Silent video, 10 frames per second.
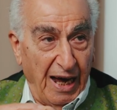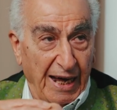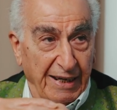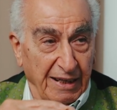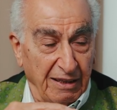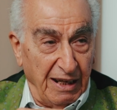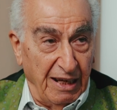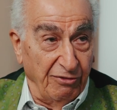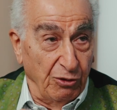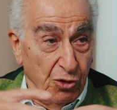had an
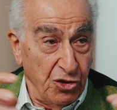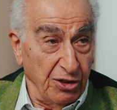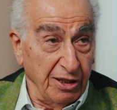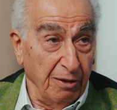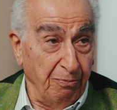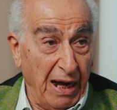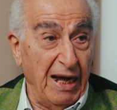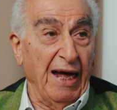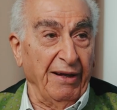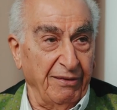evolutionary
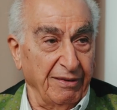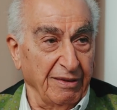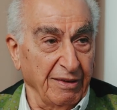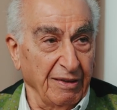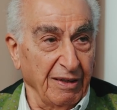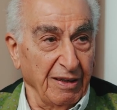past.